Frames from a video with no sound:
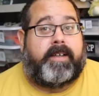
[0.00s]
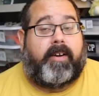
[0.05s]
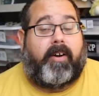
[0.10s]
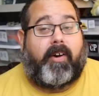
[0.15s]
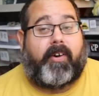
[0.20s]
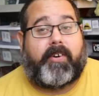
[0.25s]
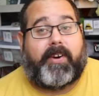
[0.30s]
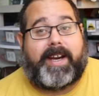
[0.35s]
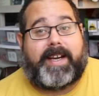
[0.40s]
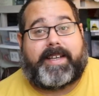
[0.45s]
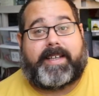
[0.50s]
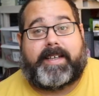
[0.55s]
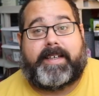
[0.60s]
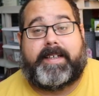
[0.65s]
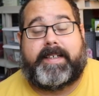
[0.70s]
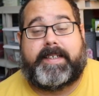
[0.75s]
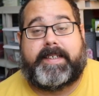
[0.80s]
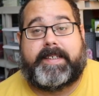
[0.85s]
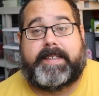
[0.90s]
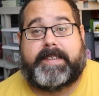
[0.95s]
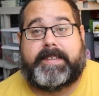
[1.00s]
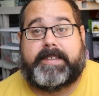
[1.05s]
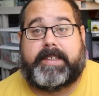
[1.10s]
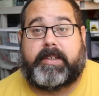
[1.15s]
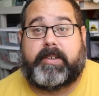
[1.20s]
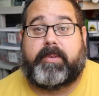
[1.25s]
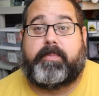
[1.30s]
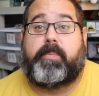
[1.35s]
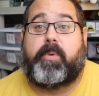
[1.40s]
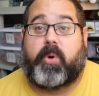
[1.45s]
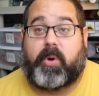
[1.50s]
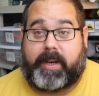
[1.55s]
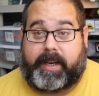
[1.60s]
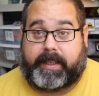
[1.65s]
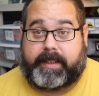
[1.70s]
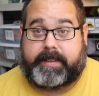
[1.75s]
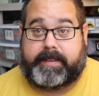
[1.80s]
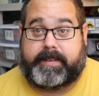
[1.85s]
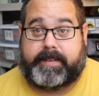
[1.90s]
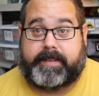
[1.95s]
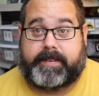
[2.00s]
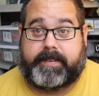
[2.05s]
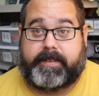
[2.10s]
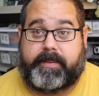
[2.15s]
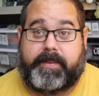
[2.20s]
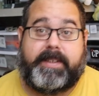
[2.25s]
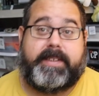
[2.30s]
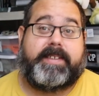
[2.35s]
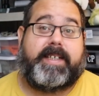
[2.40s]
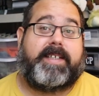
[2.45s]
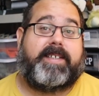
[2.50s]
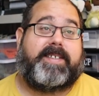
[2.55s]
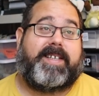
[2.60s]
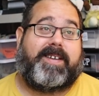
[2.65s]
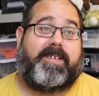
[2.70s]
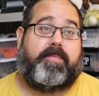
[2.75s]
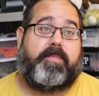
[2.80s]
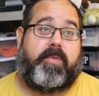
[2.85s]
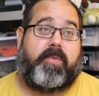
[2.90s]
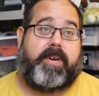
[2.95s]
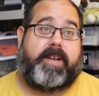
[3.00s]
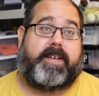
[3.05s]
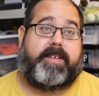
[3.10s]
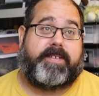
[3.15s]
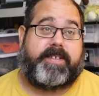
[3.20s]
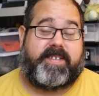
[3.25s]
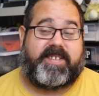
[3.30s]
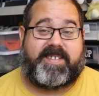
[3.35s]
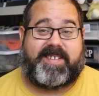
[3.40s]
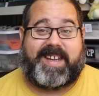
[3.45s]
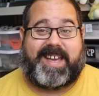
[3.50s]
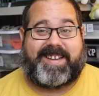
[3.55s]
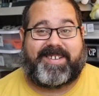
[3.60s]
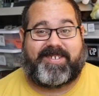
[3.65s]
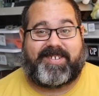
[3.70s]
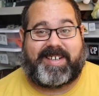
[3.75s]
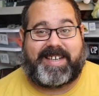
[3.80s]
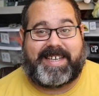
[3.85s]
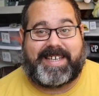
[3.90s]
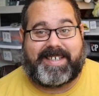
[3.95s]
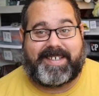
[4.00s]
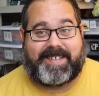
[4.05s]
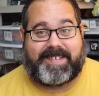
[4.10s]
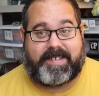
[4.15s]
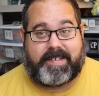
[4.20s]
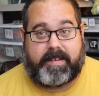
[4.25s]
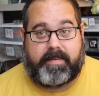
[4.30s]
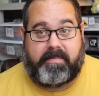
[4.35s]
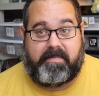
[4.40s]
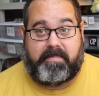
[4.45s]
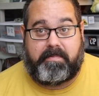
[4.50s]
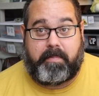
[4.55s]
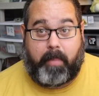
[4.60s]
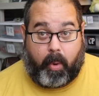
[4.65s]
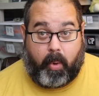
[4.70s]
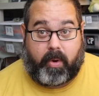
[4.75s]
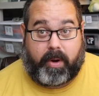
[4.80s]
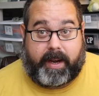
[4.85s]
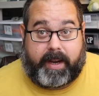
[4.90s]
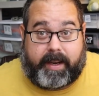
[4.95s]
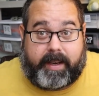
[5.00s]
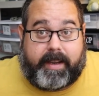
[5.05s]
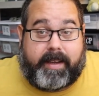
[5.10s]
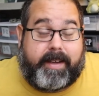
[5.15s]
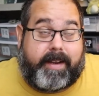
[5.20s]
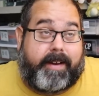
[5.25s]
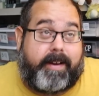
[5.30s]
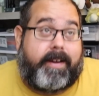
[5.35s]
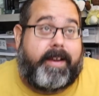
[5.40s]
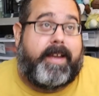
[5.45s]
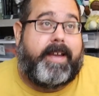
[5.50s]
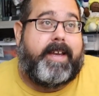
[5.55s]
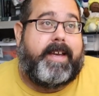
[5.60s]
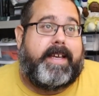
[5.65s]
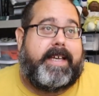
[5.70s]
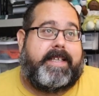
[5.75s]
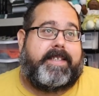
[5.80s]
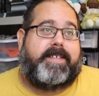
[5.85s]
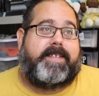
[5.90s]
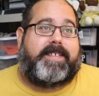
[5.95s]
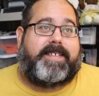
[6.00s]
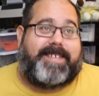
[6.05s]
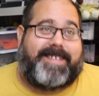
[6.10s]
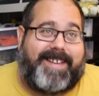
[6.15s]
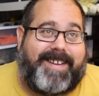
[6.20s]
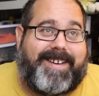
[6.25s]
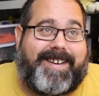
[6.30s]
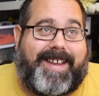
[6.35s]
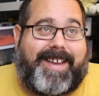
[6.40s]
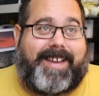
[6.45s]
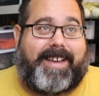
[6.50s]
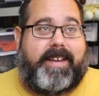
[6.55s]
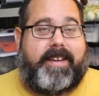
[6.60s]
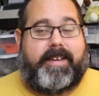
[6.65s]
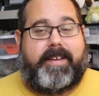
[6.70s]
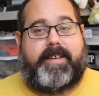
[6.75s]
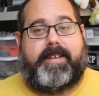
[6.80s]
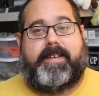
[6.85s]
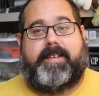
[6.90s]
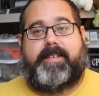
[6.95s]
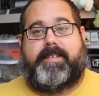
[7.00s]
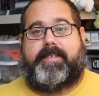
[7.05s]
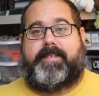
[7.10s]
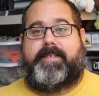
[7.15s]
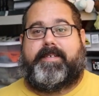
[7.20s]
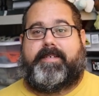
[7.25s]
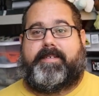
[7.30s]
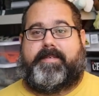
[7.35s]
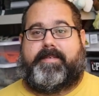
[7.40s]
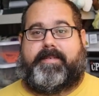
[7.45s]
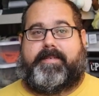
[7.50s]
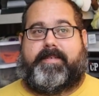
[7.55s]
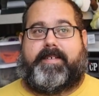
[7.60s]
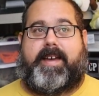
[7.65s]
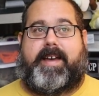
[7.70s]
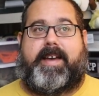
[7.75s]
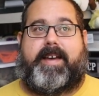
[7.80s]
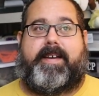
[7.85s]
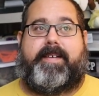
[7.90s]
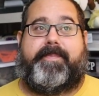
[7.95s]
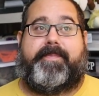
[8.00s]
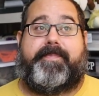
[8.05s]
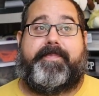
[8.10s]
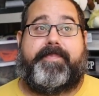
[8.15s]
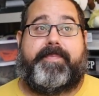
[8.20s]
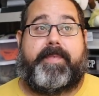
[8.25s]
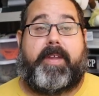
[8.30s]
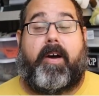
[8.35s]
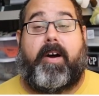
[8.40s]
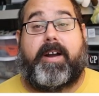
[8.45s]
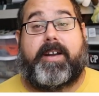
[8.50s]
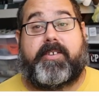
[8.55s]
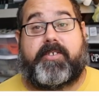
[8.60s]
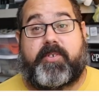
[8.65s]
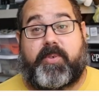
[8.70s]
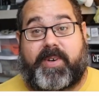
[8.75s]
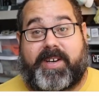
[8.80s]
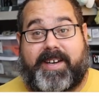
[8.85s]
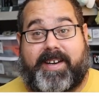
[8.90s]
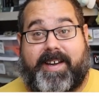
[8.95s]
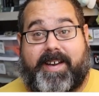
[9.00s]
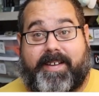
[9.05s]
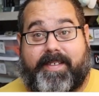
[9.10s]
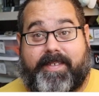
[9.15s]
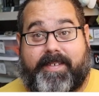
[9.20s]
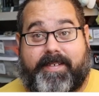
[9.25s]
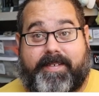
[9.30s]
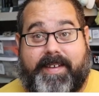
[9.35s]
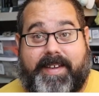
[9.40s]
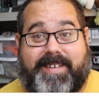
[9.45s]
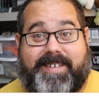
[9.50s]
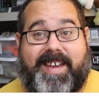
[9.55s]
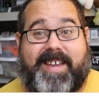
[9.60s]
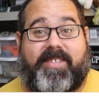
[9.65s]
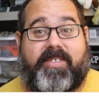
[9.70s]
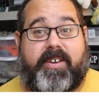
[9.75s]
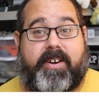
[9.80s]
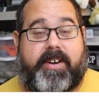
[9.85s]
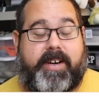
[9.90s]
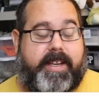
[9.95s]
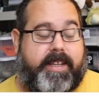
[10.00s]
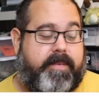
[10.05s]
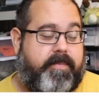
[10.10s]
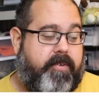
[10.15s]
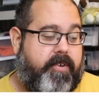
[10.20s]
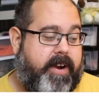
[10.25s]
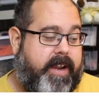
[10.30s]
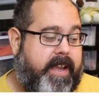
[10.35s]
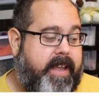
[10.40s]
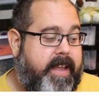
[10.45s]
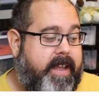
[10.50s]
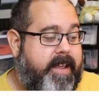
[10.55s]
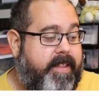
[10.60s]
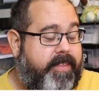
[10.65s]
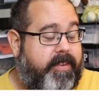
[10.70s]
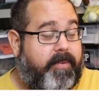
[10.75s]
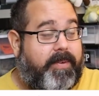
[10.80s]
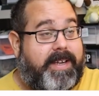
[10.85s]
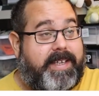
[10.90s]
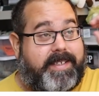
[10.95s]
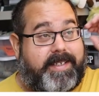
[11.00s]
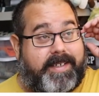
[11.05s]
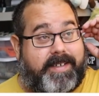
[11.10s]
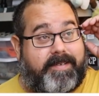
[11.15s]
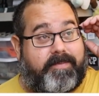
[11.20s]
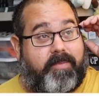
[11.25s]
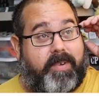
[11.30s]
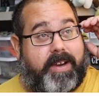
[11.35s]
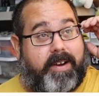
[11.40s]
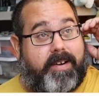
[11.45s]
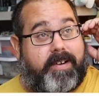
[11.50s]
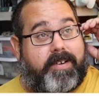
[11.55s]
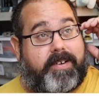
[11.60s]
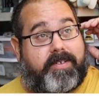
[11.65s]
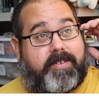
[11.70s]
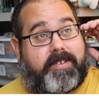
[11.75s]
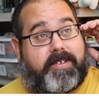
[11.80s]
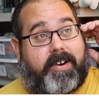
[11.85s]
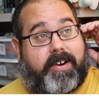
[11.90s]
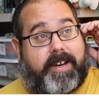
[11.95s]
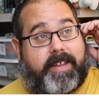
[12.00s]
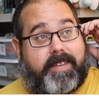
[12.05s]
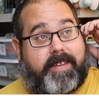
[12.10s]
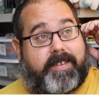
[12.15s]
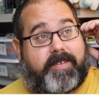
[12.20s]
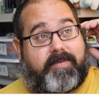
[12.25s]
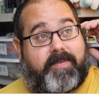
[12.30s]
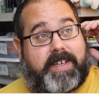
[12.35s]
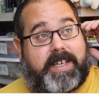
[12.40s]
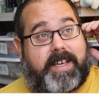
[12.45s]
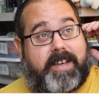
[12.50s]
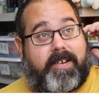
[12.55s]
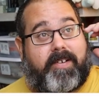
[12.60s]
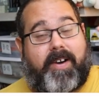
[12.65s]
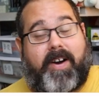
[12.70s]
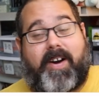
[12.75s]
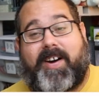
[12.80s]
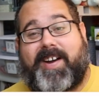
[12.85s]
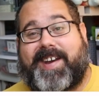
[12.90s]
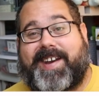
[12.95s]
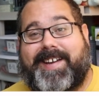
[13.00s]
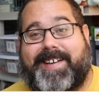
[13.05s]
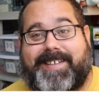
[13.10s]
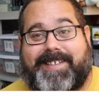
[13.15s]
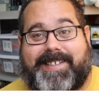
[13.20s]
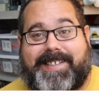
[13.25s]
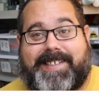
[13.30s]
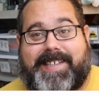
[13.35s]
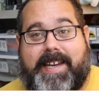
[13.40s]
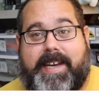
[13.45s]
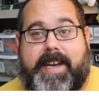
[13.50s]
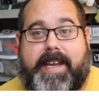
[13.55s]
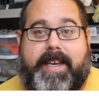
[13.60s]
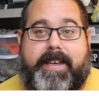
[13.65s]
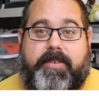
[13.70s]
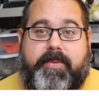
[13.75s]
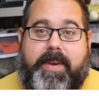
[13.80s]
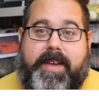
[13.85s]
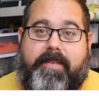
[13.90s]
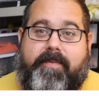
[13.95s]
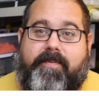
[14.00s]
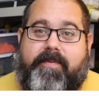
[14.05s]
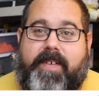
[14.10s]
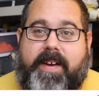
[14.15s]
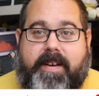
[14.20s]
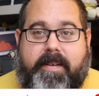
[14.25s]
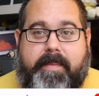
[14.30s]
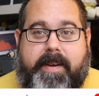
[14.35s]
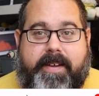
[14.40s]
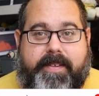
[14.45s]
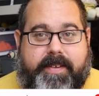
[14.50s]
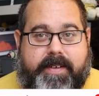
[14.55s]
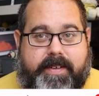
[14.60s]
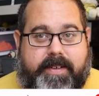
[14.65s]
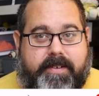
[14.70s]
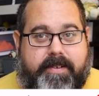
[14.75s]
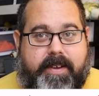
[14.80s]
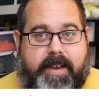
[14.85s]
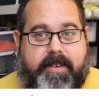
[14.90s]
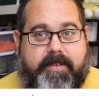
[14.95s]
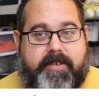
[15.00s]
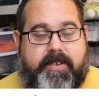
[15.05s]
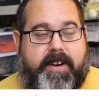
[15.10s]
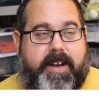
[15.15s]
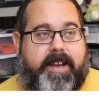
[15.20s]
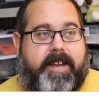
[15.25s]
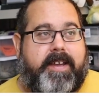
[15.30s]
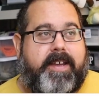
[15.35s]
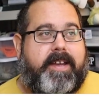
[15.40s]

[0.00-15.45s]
All right, so good morning. The reason I say good morning is because it actually is morning here. It's Sunday, uh, August 29th at 10.30 in the morning. The reason we are starting this video on Sunday is we had a fair amount to do yesterday.